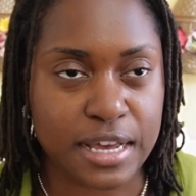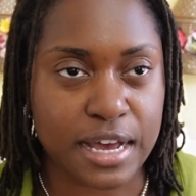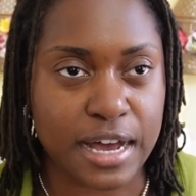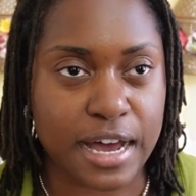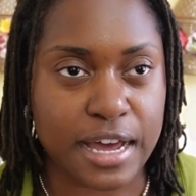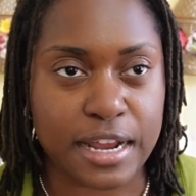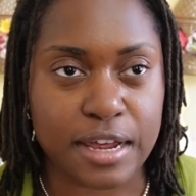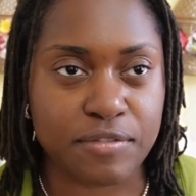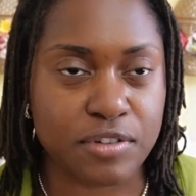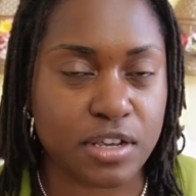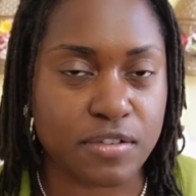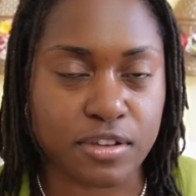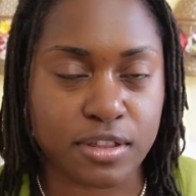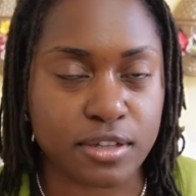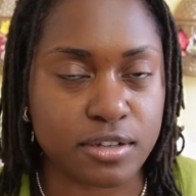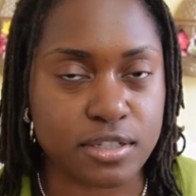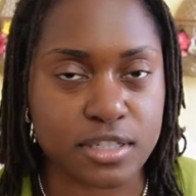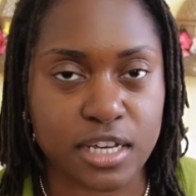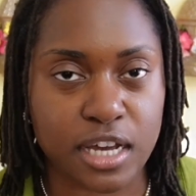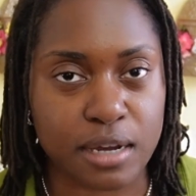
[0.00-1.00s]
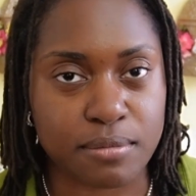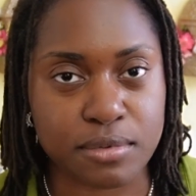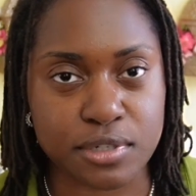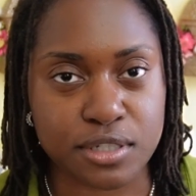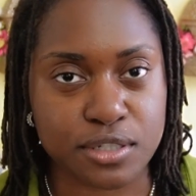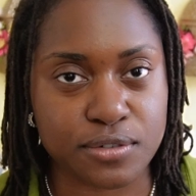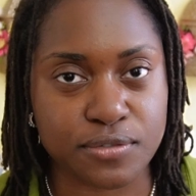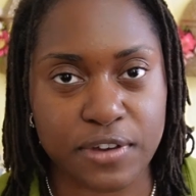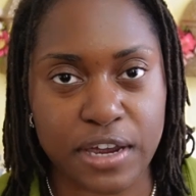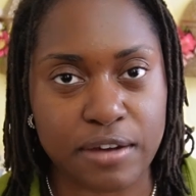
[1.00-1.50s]
I haven't even looked at how
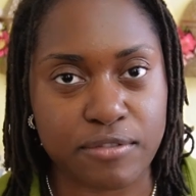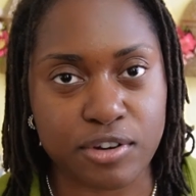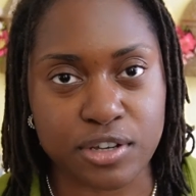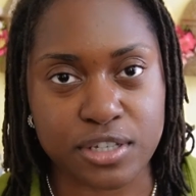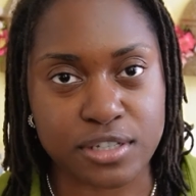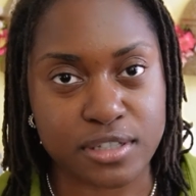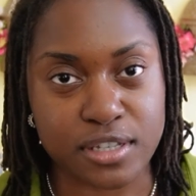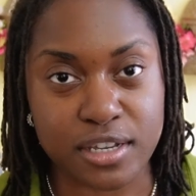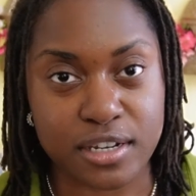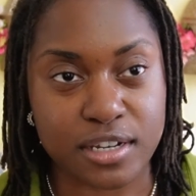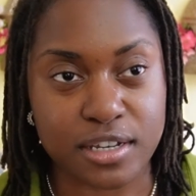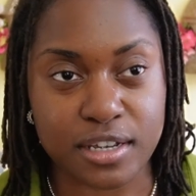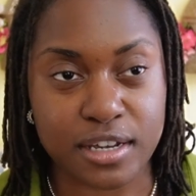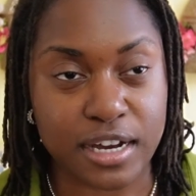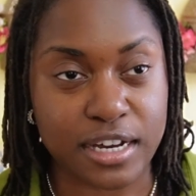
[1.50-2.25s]
much fabric is needed.